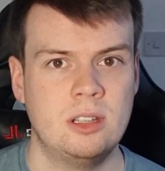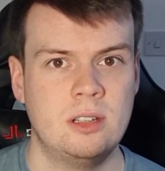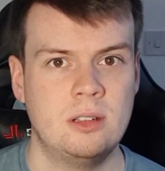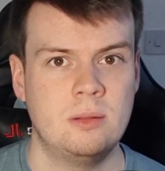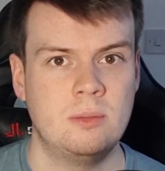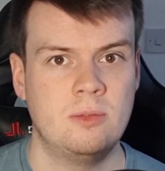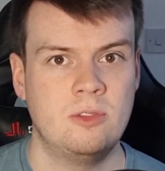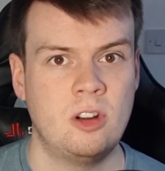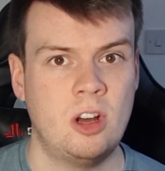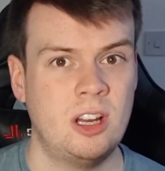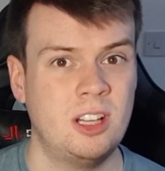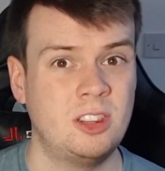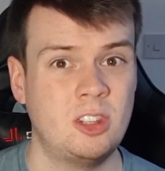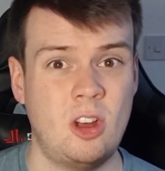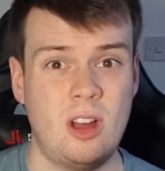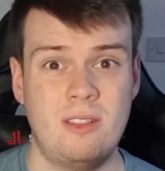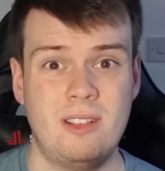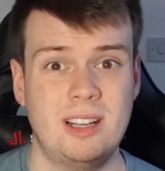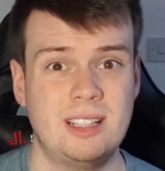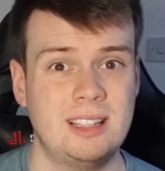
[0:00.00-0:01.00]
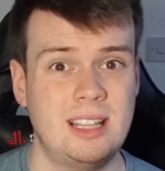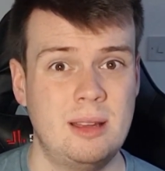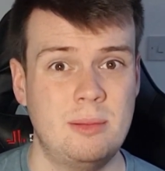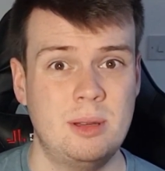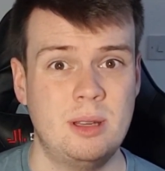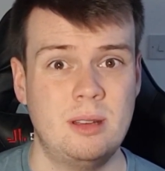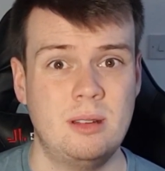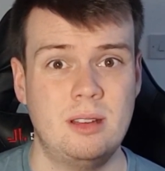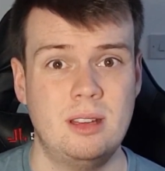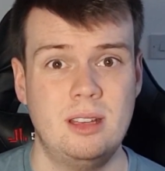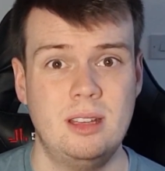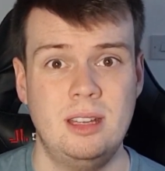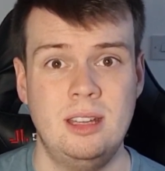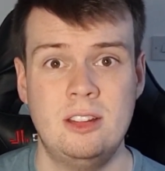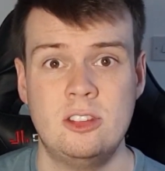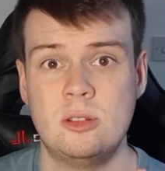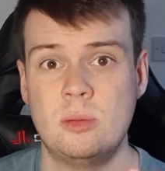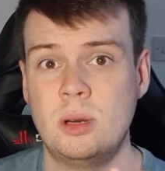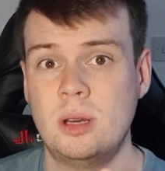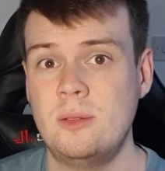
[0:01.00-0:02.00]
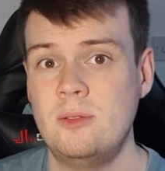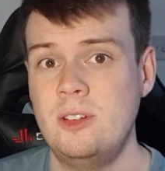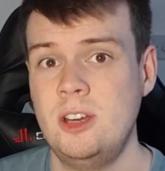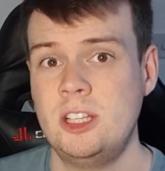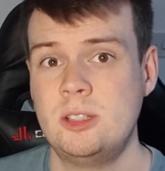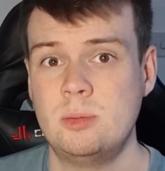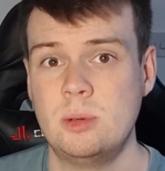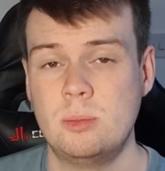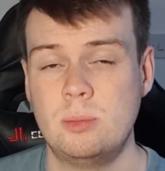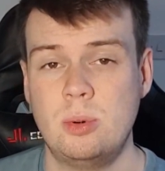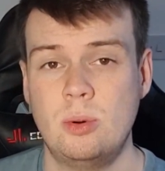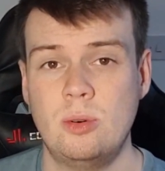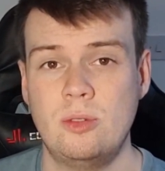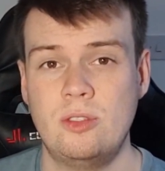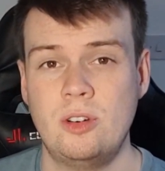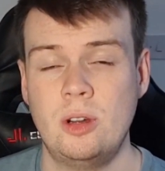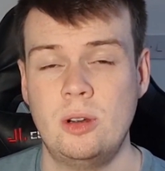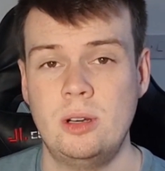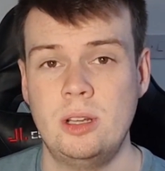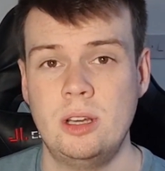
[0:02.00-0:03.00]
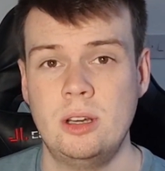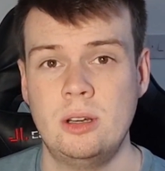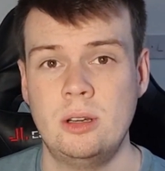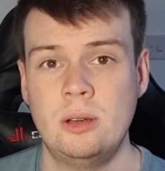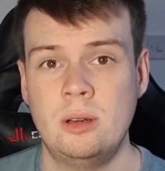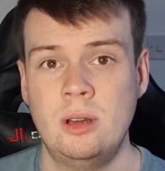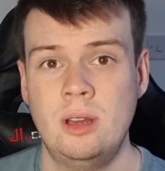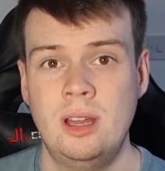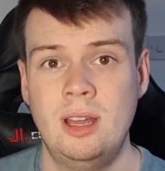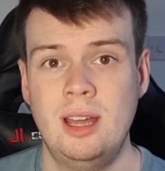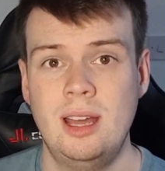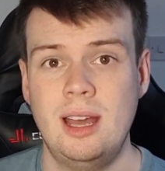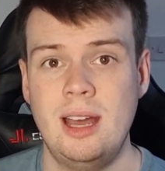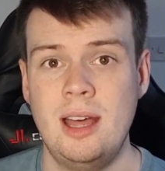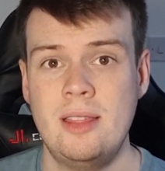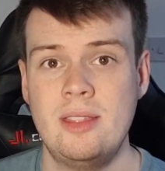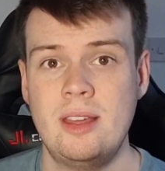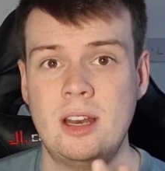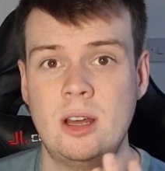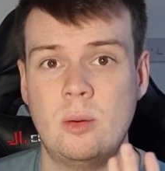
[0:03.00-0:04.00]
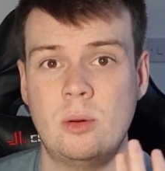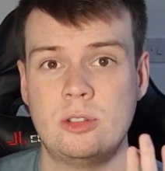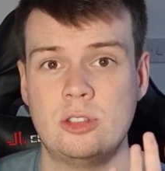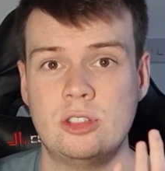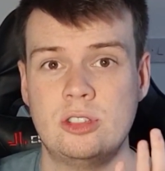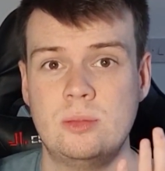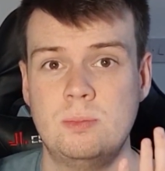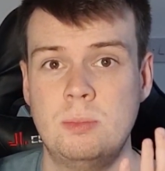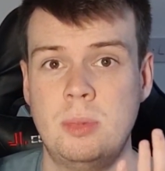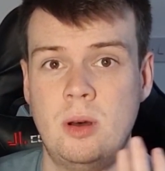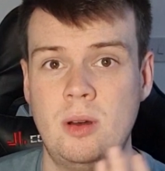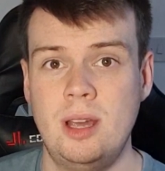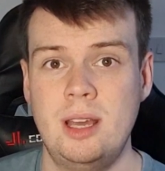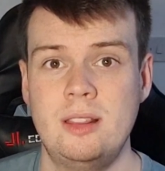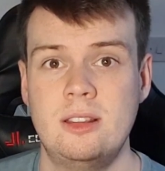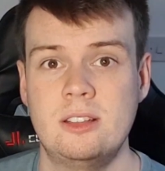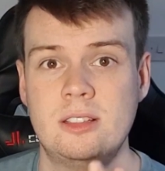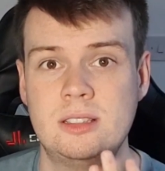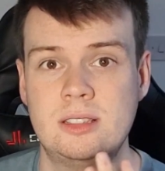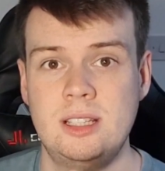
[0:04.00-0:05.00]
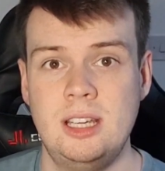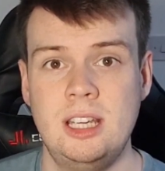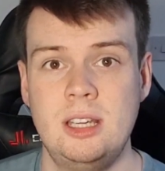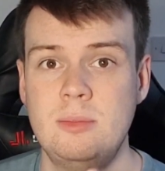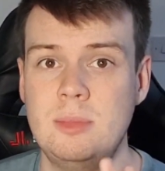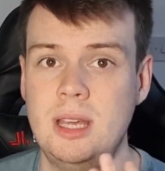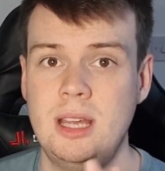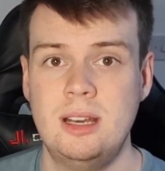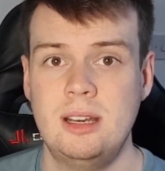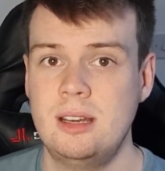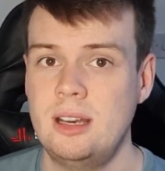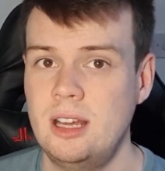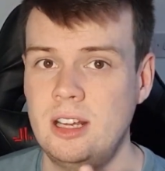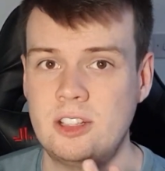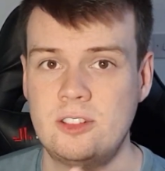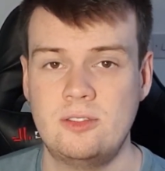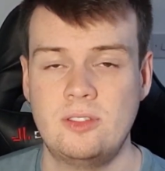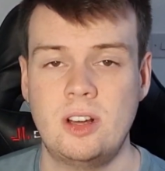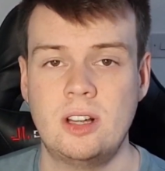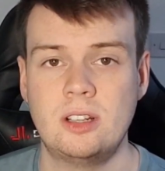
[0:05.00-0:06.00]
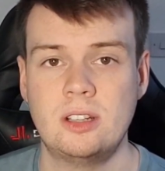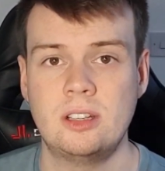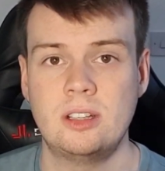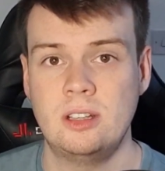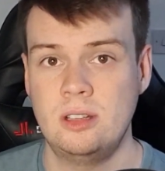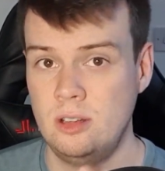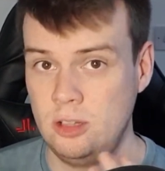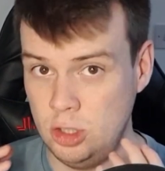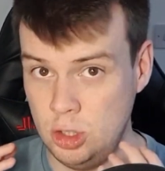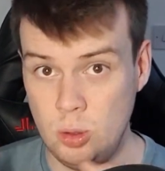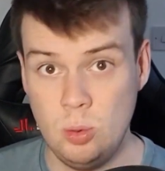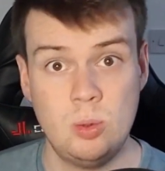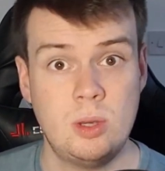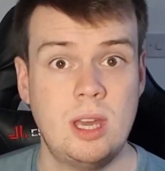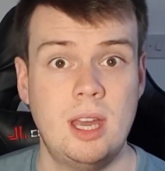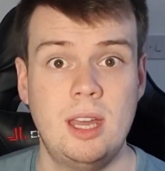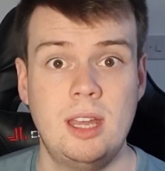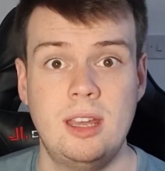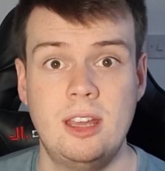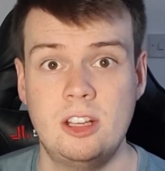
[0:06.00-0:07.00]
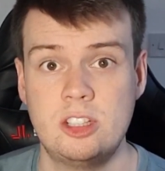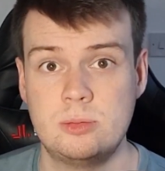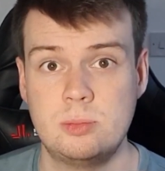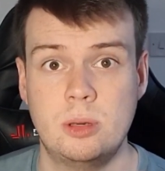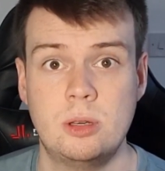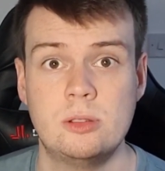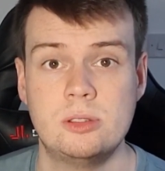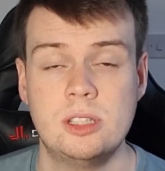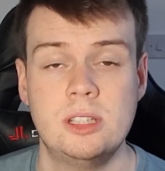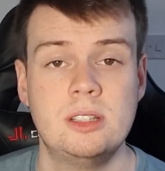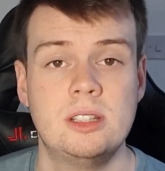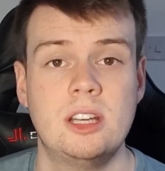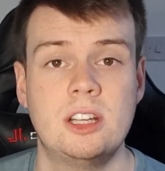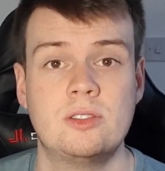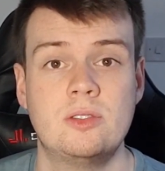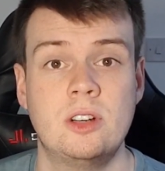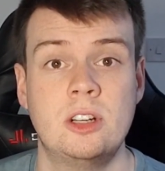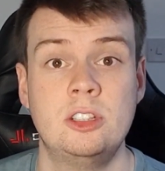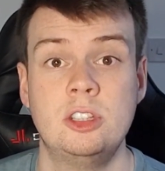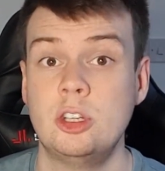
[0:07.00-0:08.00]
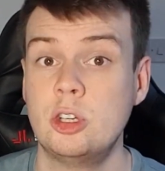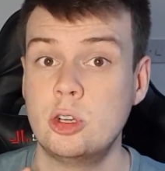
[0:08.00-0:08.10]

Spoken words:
in via direct debit into my investment portfolio, and then I would just buy the same index fund, UK exposed index fund.